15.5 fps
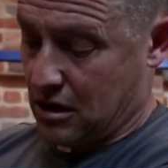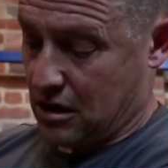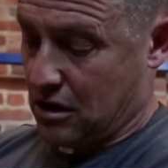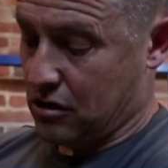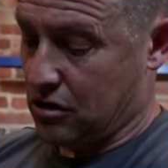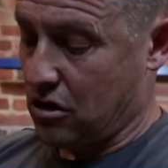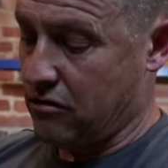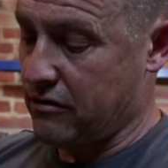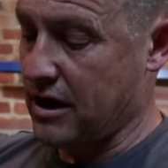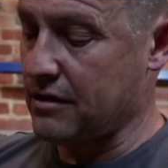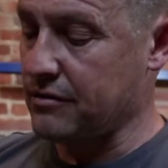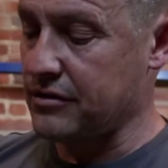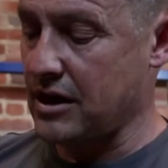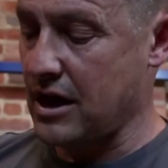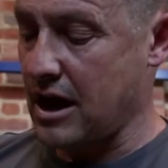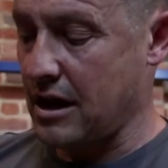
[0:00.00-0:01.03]
Go around
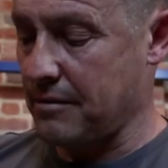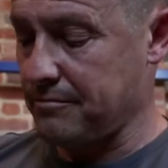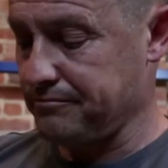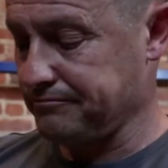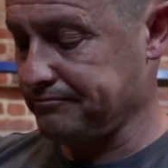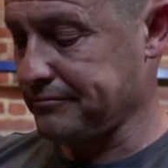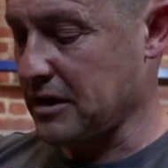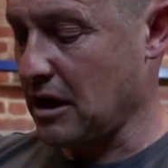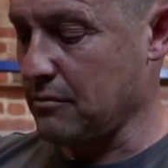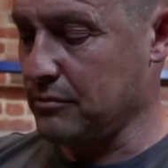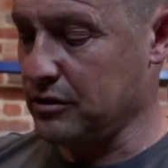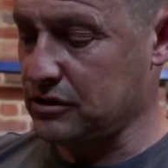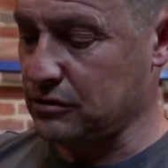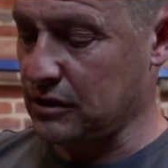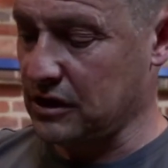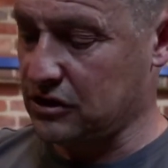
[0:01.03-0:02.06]
there
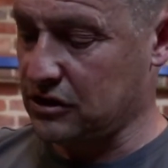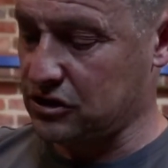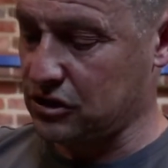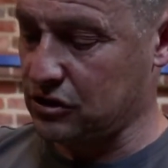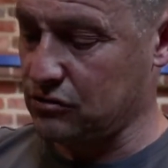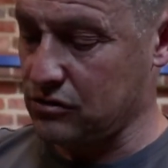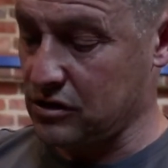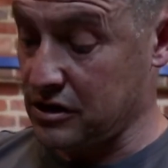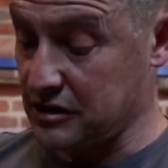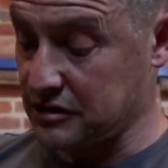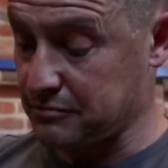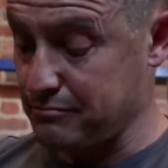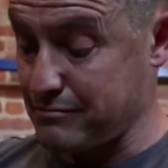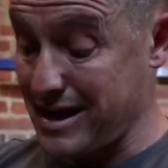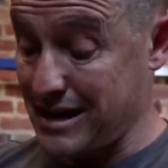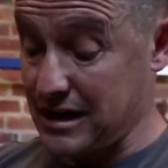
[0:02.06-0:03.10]
between 2 and as
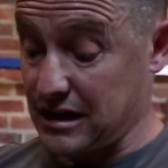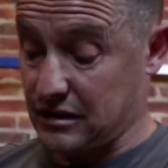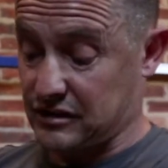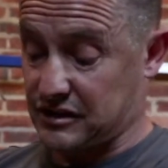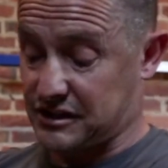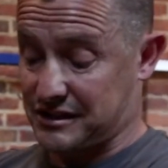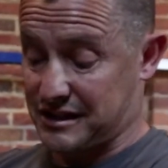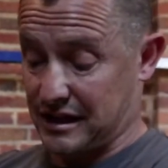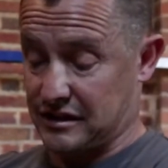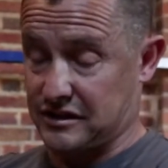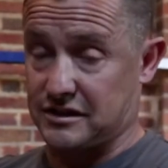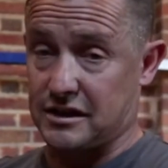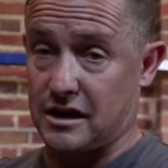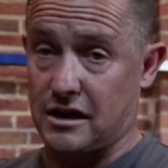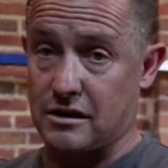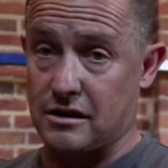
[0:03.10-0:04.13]
many as 6
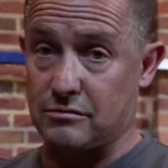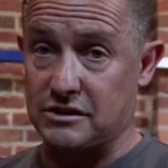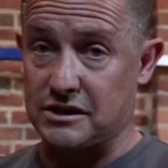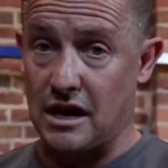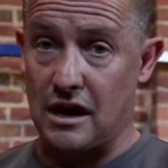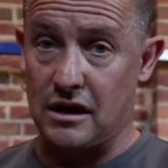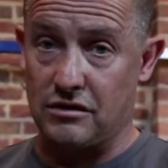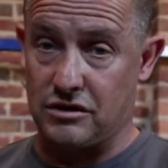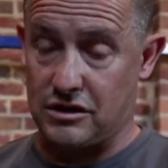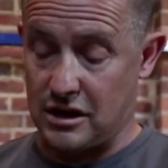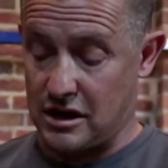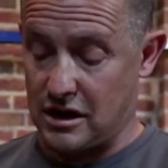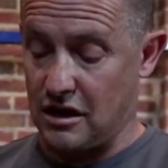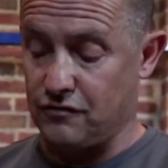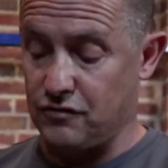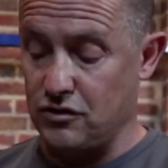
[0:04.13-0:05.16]
times. I
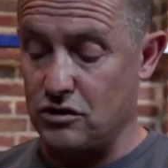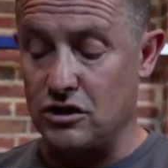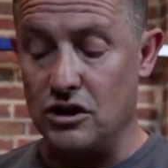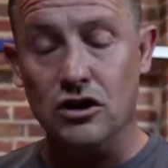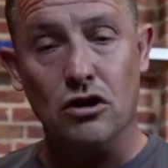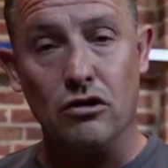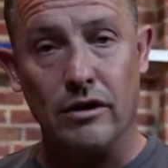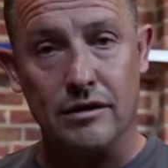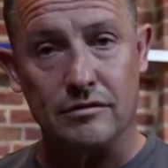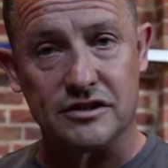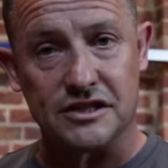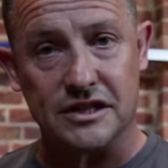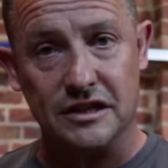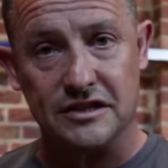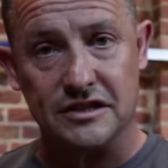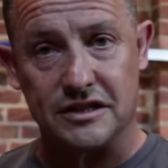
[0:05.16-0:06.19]
think if you're going to go around
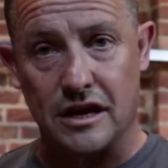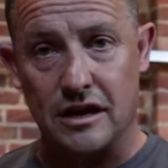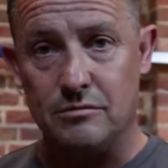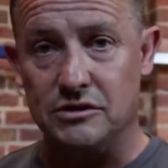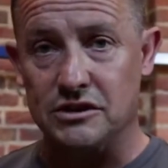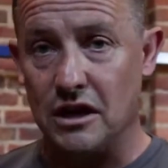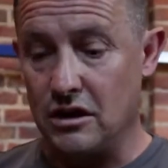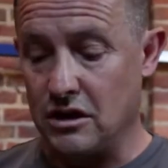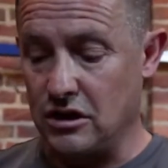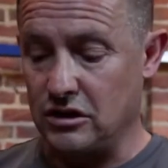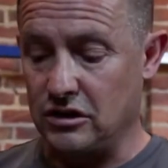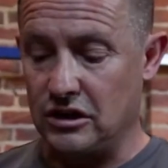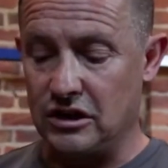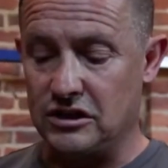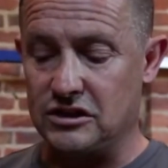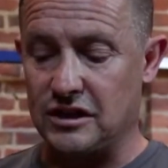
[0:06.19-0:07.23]
6 times, you
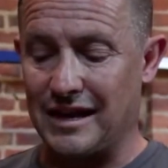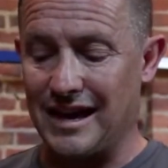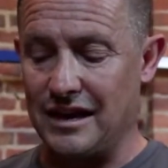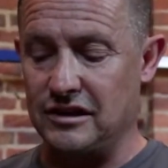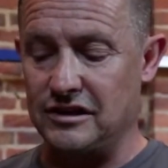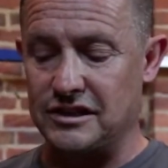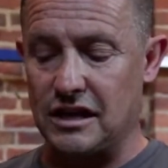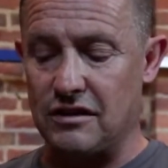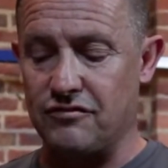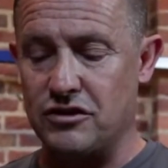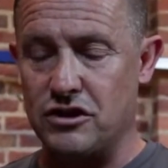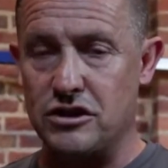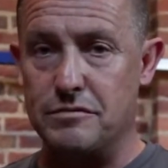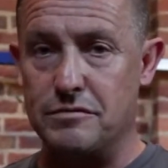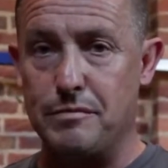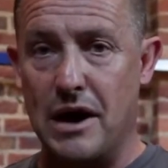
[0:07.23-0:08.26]
need to get yourself
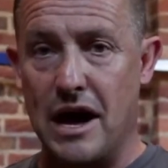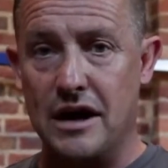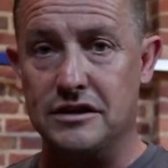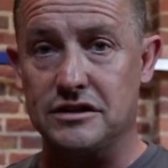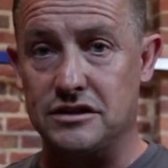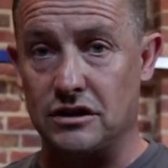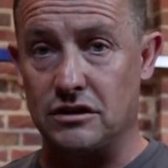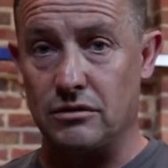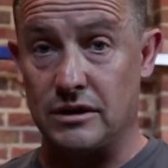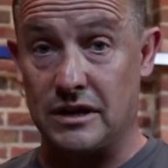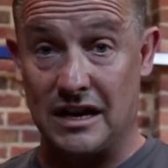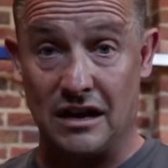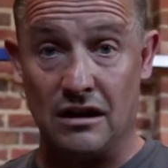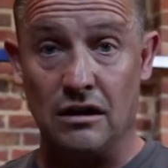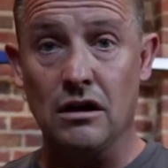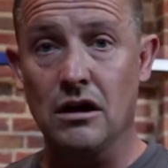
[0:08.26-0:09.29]
another pad to go in
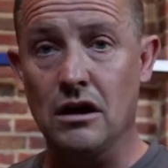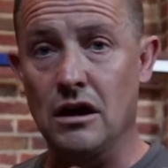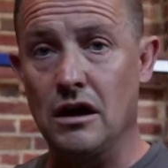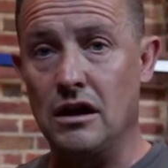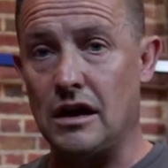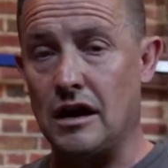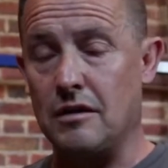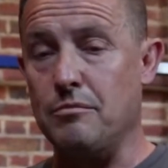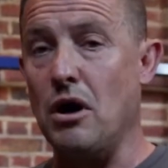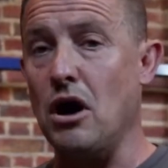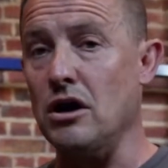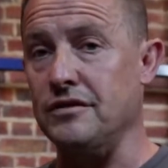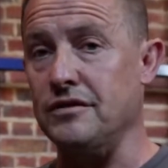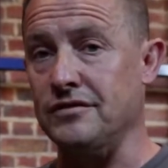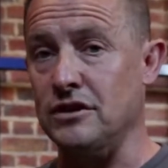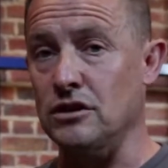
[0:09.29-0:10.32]
here. Like part
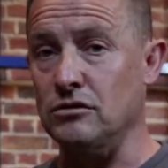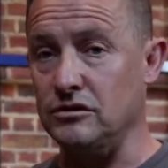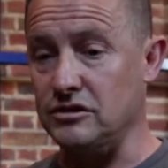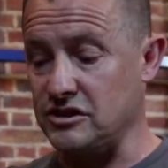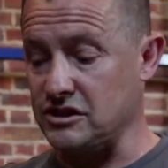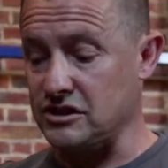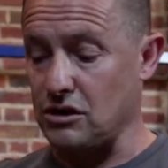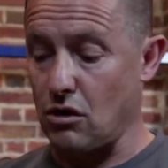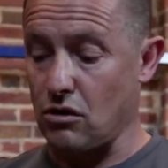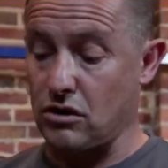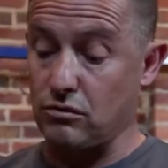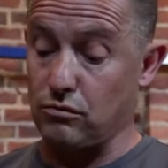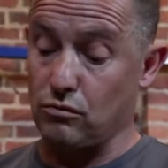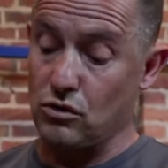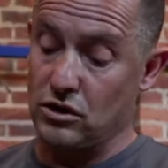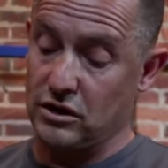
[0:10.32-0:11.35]
of an old
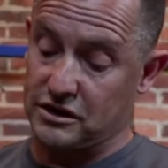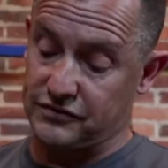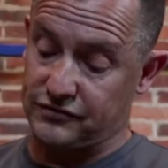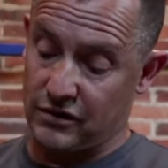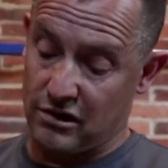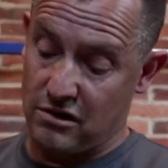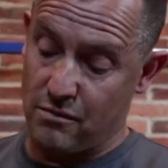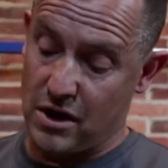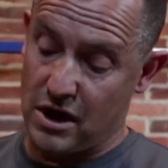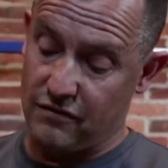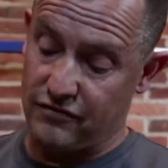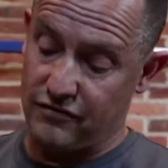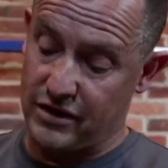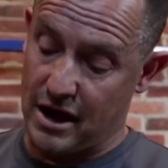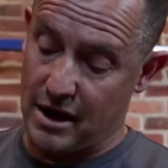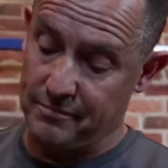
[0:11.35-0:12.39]
sock works very well for
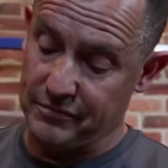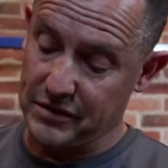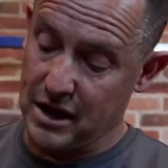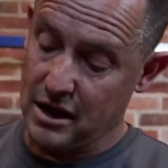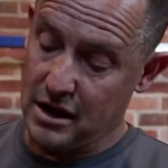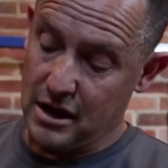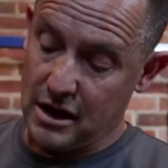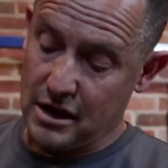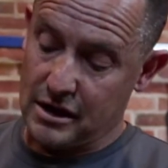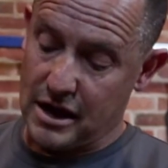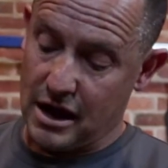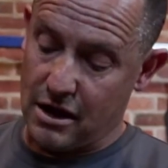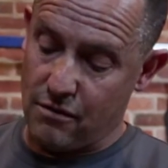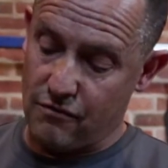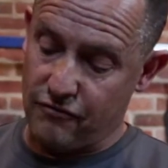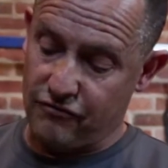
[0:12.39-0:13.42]
that.
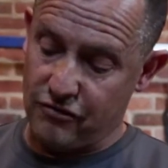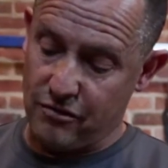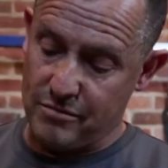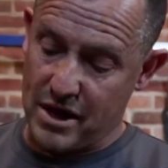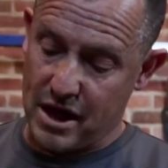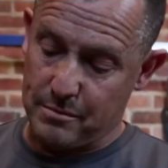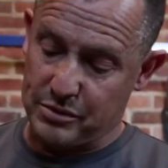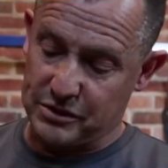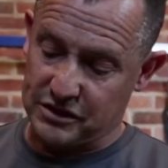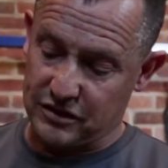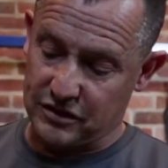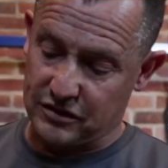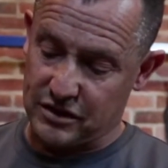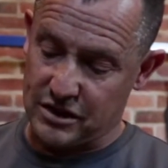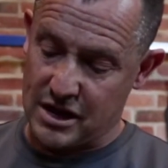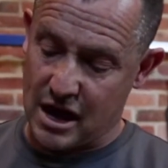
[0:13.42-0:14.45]
Now from that
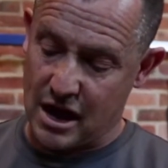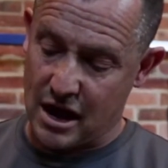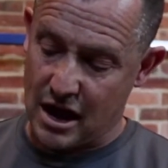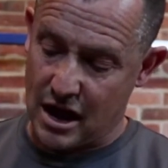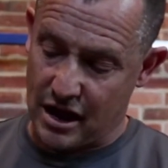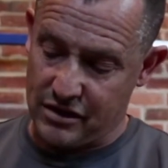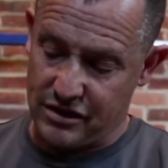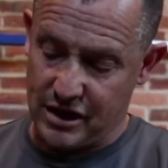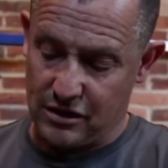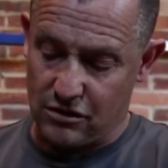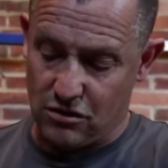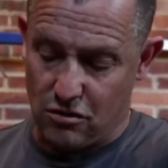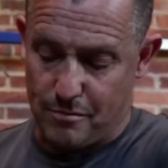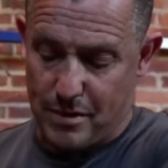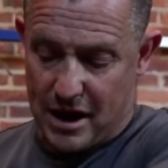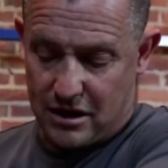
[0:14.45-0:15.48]
position there, I then
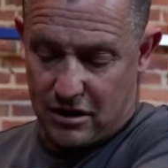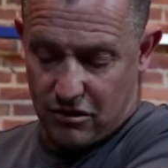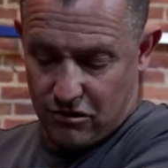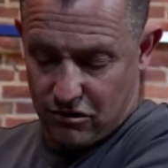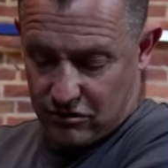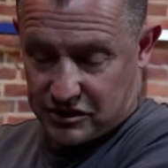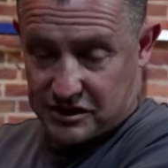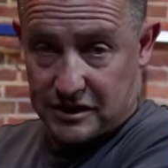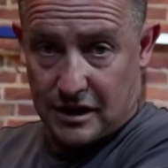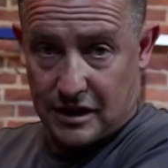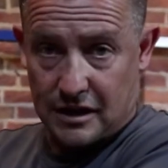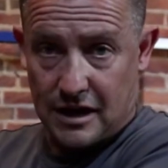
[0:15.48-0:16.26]
go back across here.